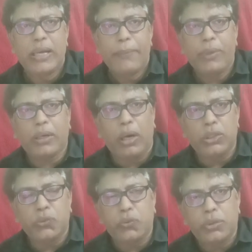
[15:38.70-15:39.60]

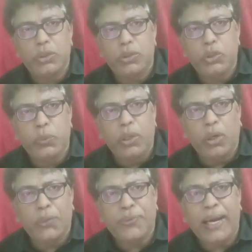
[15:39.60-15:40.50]
because you will
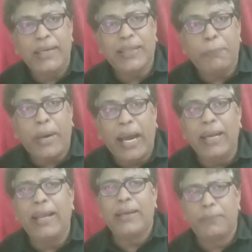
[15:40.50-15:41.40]
not find the
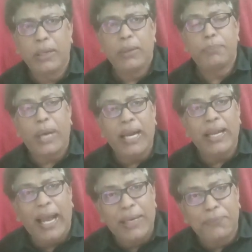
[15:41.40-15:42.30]

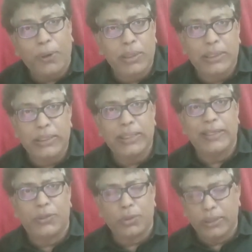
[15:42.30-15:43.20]
byline for these
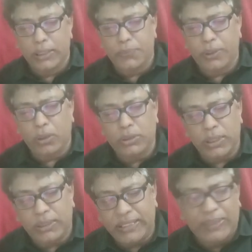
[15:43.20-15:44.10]
editorials, because it's
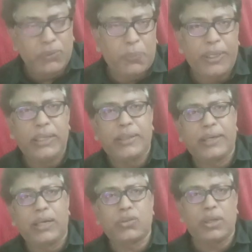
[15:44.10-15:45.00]
a team of
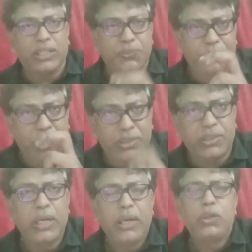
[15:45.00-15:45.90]
editors or
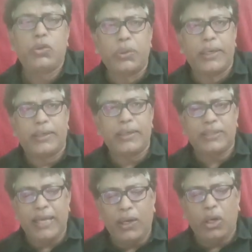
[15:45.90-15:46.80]
experts do it. It's
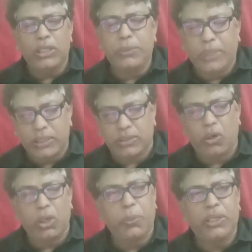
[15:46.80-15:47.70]
anonymous.
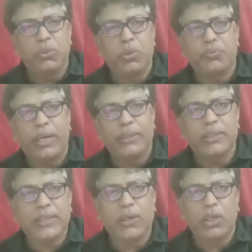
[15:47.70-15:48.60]
Always you will find
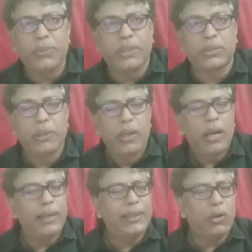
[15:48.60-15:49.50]
this anonymous.
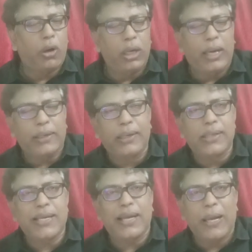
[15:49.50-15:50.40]
Other all
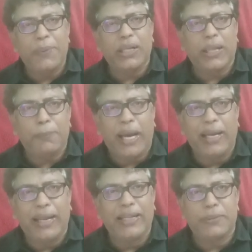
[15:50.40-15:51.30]
articles are having the
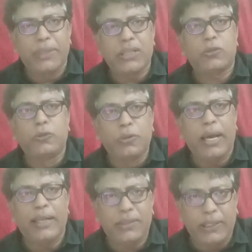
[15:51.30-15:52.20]
bylines, means who
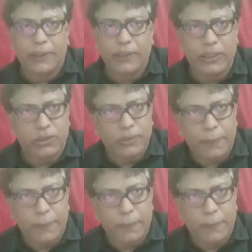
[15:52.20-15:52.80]
has written this one.